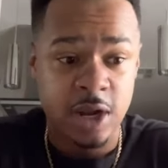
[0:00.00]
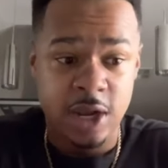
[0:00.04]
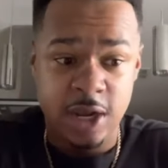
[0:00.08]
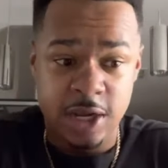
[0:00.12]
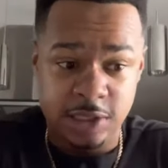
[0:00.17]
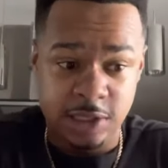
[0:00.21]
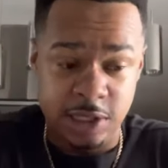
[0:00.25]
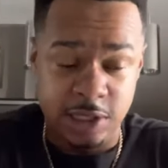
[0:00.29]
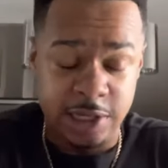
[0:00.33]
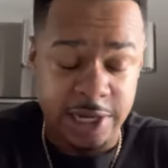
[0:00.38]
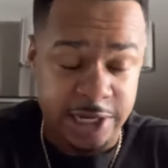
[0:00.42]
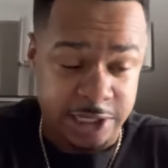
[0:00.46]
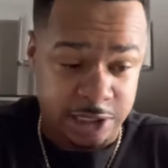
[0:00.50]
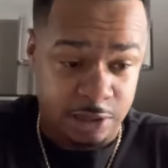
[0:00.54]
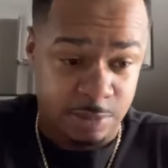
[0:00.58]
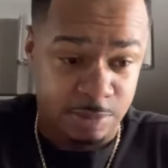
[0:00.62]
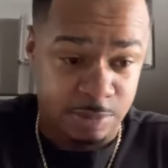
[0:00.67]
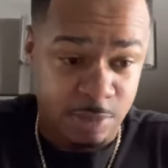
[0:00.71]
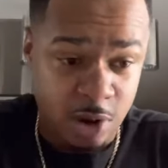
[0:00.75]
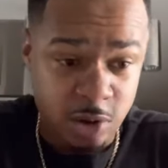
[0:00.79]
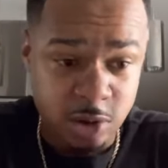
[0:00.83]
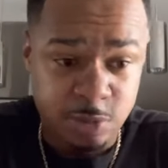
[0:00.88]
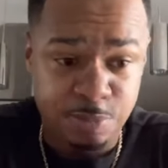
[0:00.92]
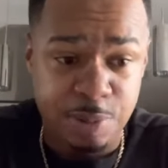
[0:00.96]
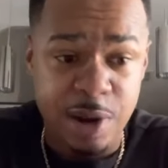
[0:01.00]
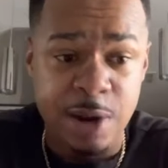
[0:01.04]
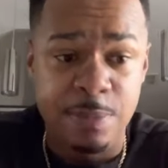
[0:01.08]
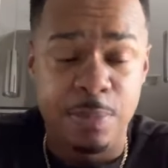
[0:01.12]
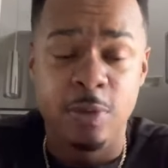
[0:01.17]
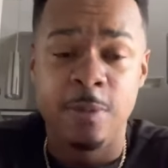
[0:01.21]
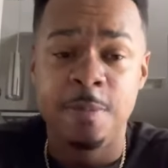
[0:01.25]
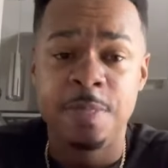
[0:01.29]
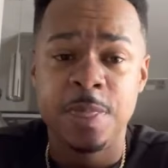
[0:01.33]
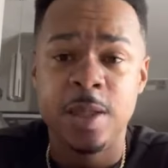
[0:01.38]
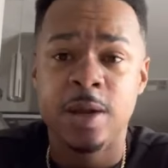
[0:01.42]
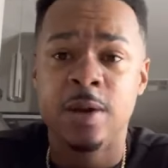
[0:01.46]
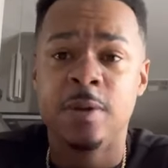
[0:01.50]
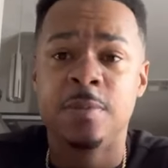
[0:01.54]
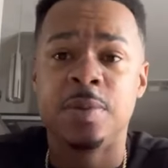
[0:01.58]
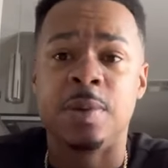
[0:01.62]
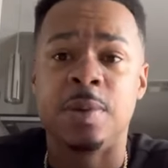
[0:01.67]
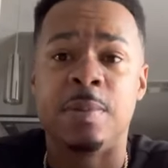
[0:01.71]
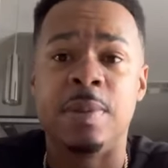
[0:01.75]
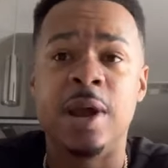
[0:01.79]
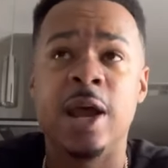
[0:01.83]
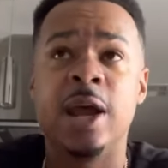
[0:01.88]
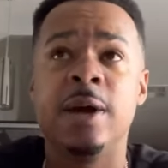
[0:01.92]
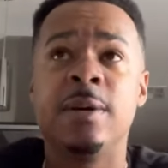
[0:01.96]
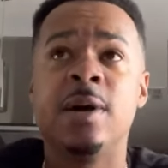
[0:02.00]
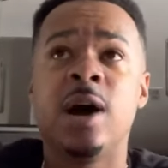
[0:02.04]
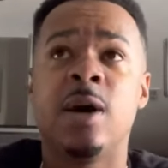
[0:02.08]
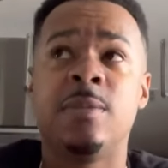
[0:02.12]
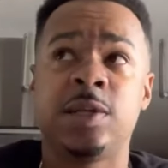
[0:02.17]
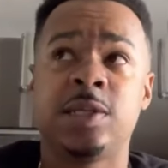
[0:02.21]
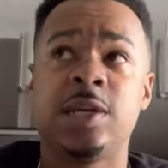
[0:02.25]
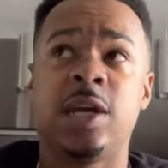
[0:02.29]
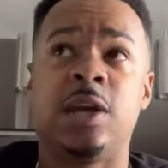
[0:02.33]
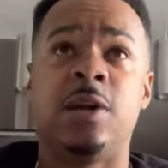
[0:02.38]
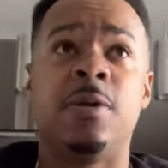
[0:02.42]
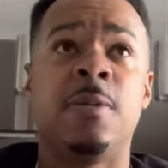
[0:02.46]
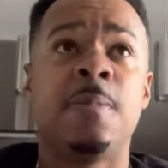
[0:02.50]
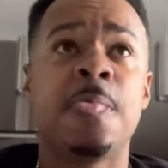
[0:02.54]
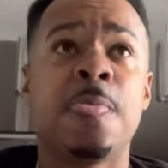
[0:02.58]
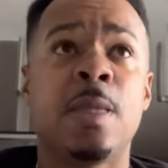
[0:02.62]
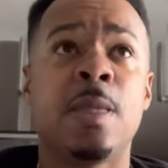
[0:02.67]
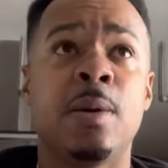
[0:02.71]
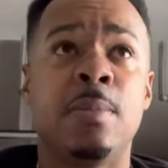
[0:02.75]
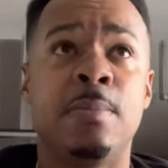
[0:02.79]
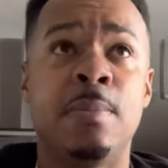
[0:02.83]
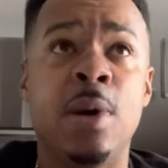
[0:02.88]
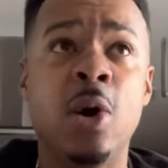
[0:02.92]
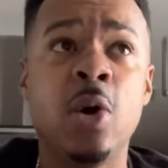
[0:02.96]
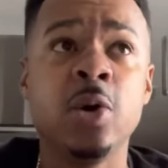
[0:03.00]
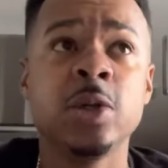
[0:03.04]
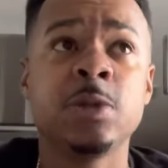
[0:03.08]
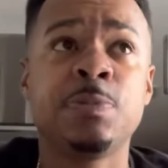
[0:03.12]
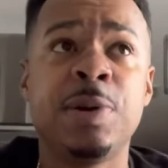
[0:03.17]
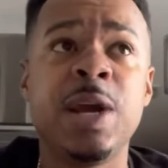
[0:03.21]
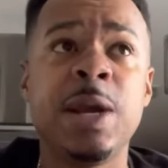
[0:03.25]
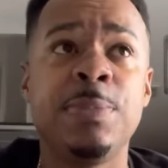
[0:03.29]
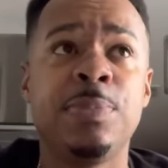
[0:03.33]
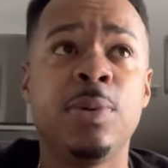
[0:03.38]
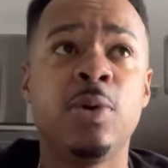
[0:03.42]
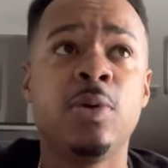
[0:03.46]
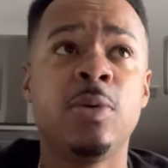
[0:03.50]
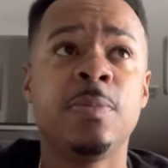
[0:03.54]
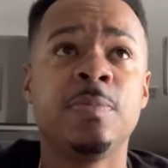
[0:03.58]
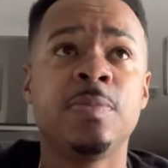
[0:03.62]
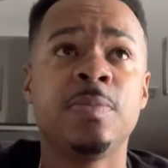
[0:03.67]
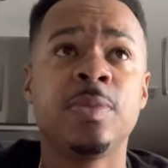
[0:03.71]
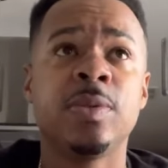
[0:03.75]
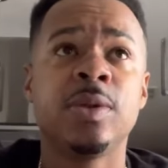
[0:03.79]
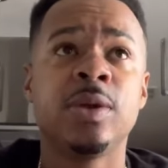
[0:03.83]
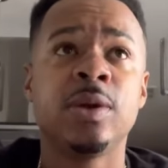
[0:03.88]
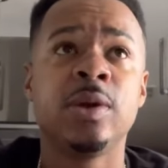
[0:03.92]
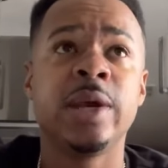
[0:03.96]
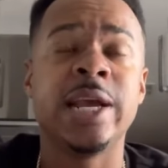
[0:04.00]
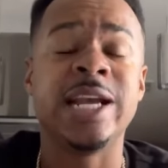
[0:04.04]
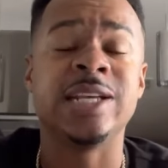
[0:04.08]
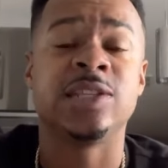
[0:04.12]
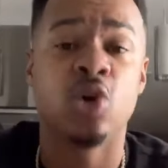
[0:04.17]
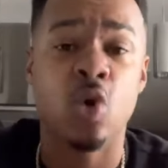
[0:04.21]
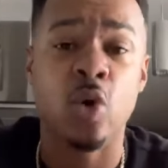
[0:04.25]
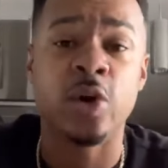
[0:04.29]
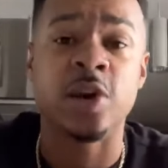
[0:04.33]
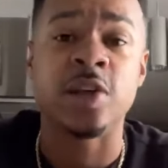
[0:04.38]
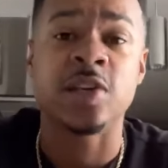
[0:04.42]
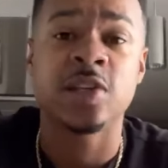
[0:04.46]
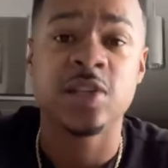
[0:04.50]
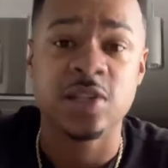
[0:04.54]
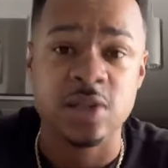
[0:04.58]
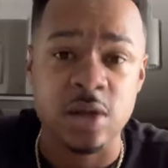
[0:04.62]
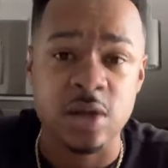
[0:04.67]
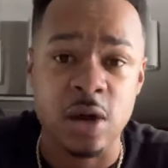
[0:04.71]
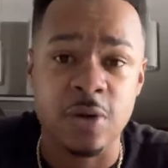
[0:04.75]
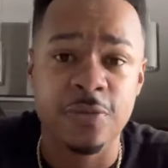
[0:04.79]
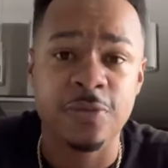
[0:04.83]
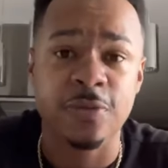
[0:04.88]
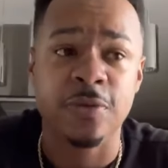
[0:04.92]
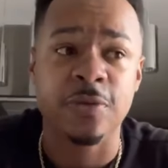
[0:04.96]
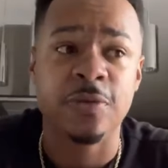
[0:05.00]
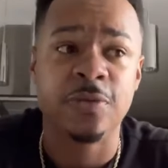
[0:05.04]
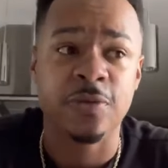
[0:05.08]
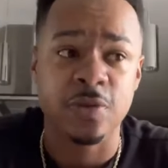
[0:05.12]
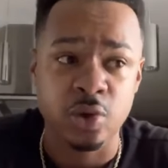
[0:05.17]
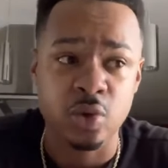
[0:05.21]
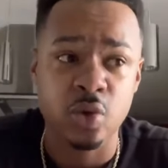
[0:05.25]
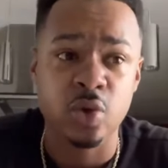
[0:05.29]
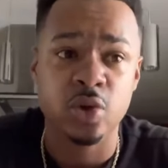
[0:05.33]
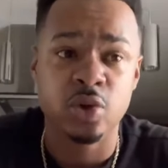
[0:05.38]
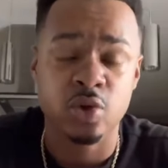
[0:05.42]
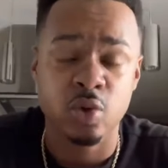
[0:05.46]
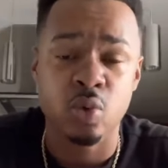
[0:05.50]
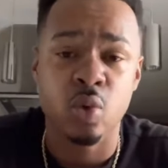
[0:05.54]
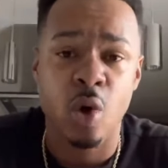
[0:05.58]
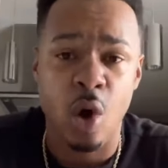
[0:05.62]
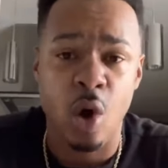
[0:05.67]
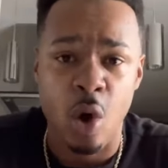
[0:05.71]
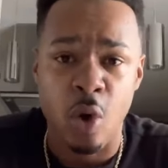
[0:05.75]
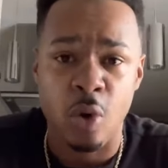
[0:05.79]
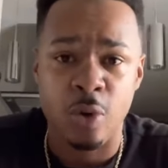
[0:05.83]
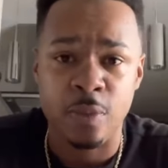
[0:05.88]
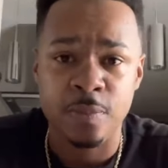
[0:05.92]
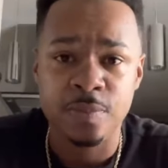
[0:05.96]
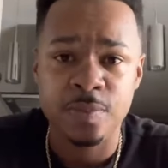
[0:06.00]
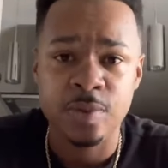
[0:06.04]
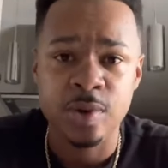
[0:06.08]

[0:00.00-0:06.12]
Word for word: See, listen, most people, man, I'm going to tell you, most people is going to suffer for doing you wrong.